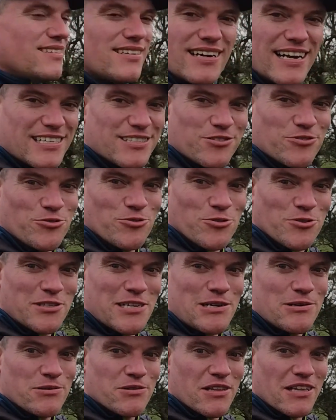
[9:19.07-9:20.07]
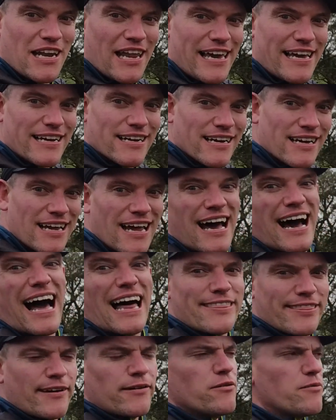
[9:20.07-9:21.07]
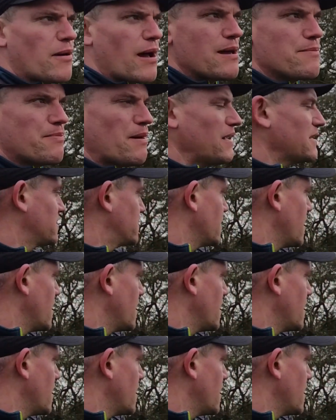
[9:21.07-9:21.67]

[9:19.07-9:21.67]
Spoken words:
Let's go and see what they're like. I think we might pass